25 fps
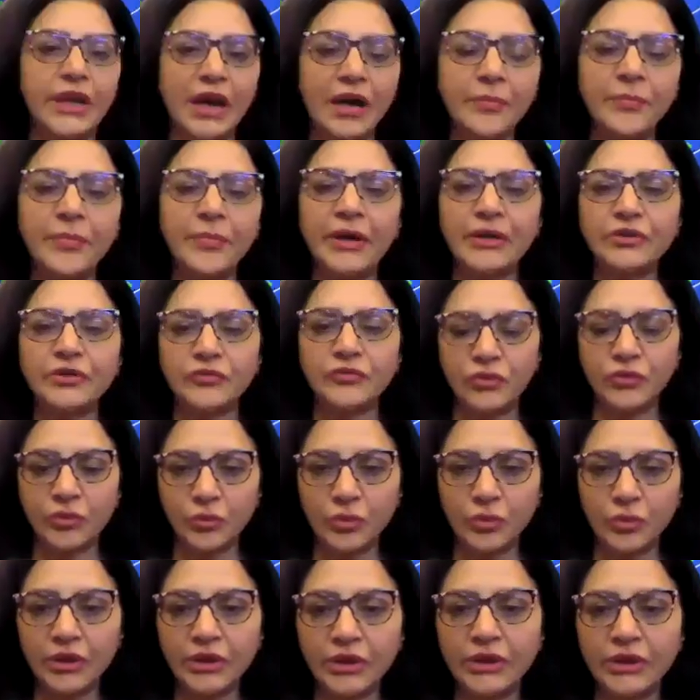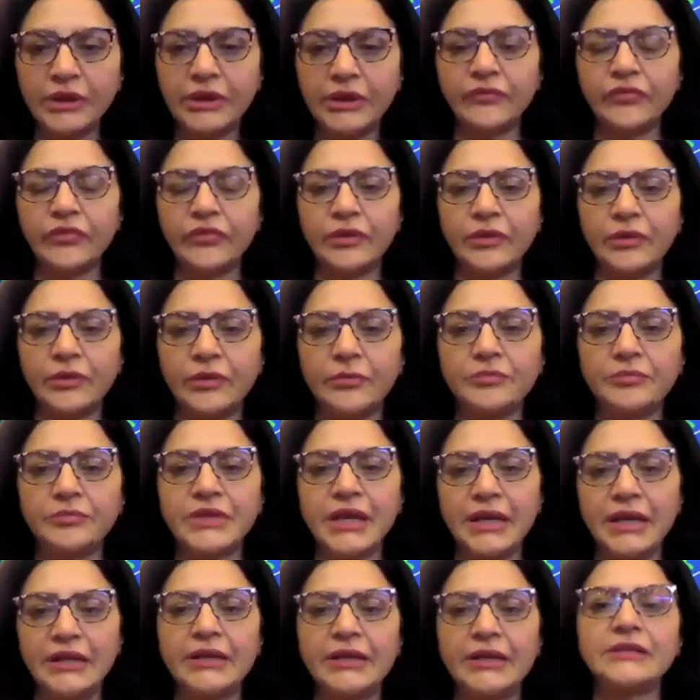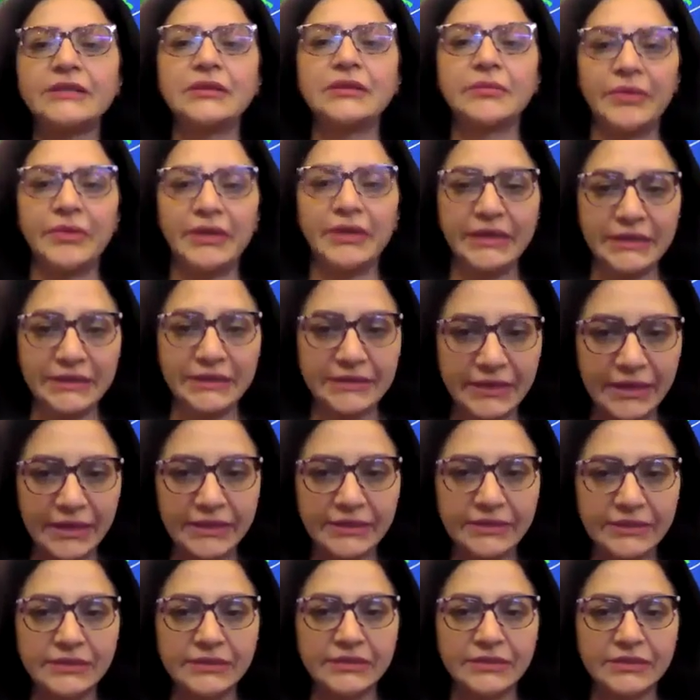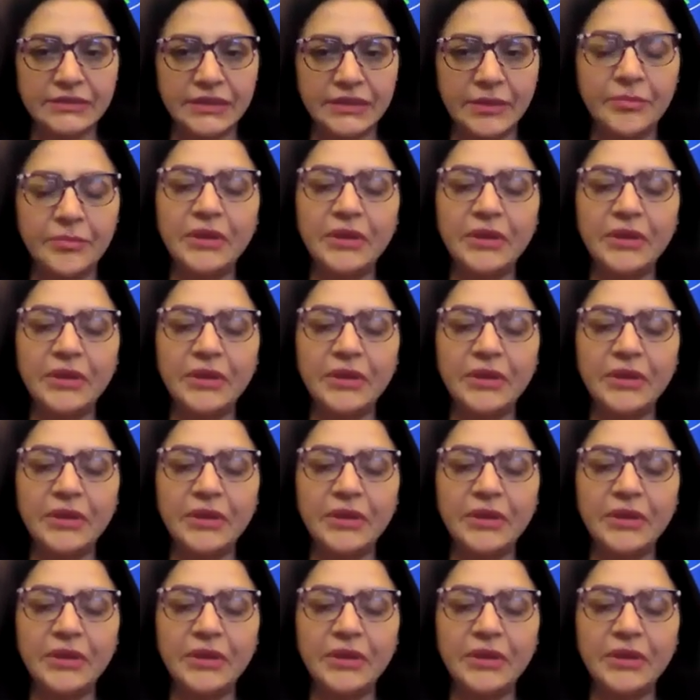our part of the world, if the child has appendicitis, they